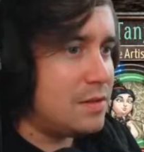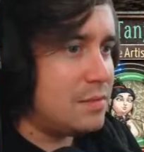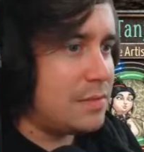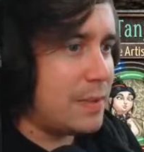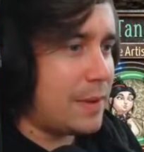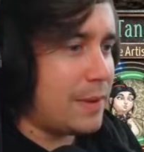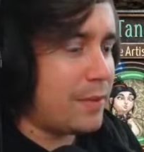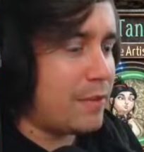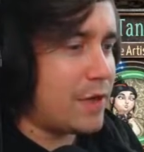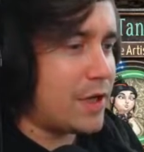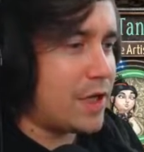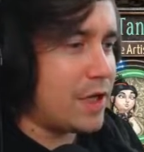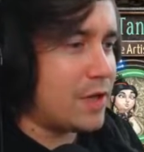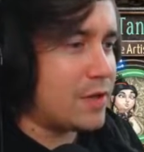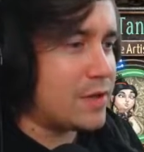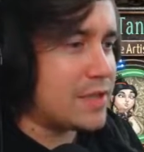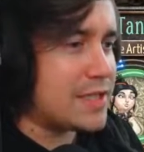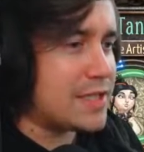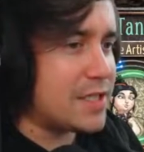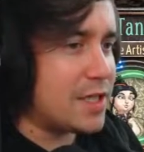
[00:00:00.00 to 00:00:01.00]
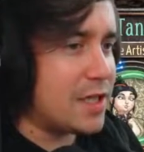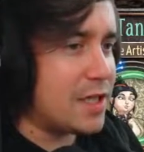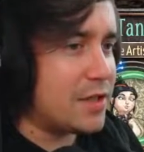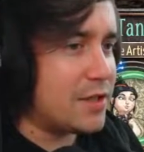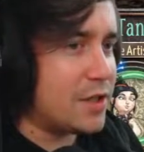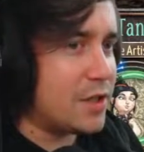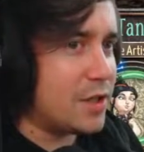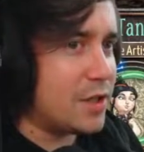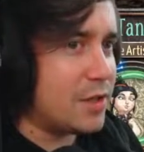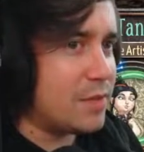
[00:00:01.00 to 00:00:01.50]
Let it run out on this
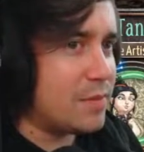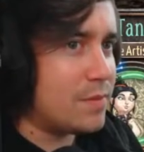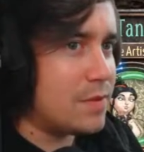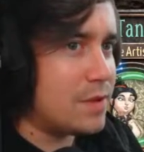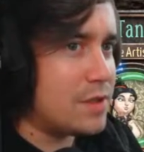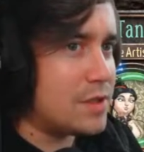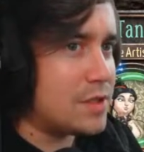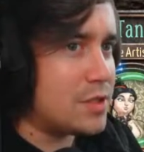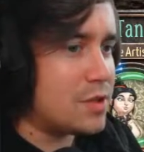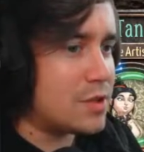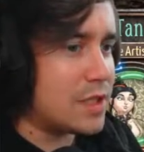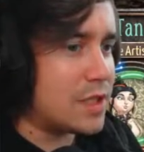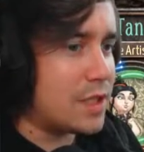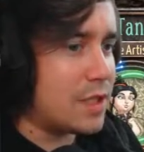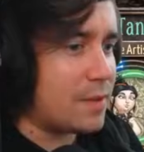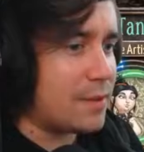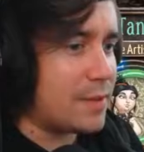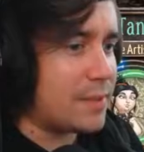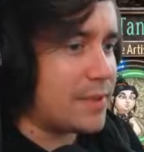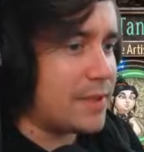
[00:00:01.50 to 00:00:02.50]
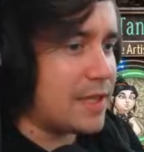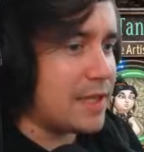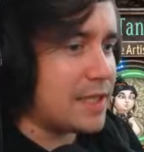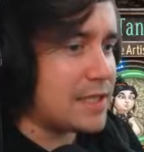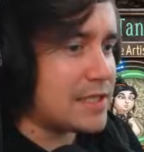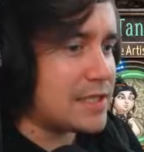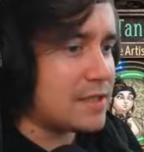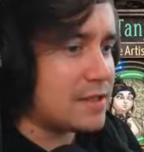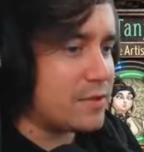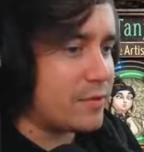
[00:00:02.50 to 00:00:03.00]
turn though, which will turn come up
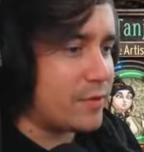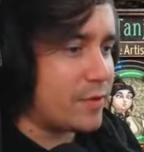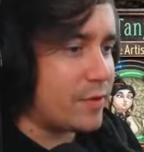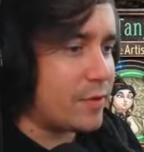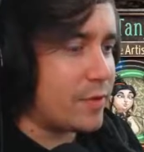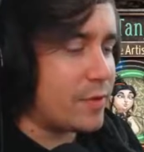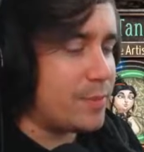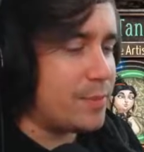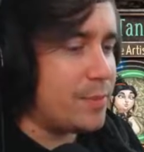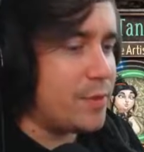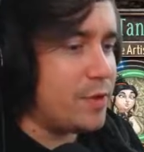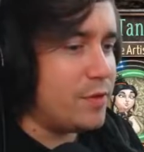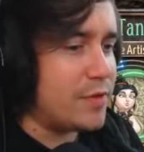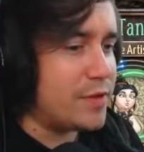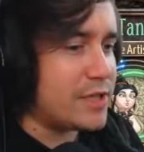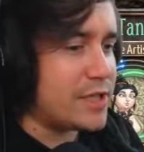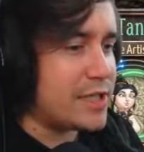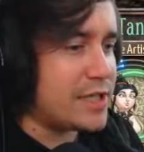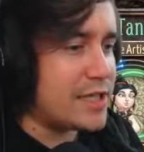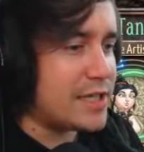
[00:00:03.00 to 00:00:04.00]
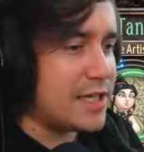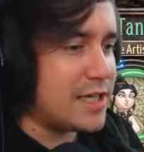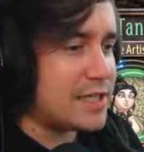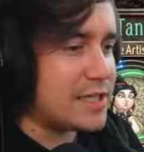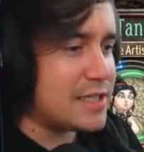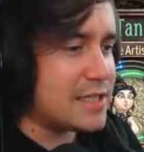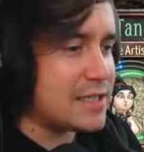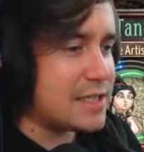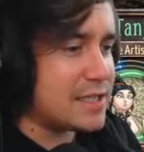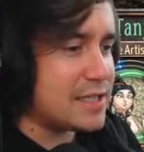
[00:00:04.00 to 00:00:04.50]
next. I don't really want to move you just yet,
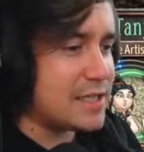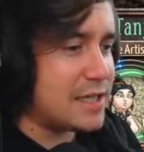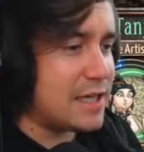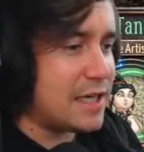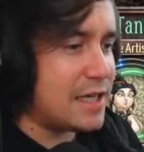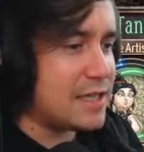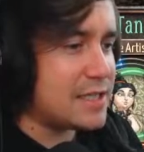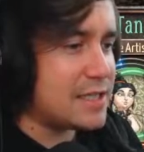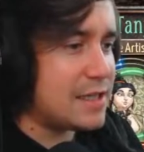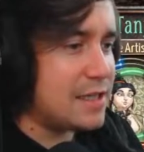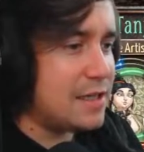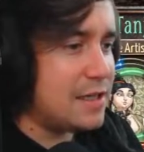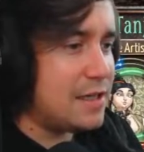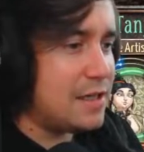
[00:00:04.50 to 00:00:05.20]
just in case.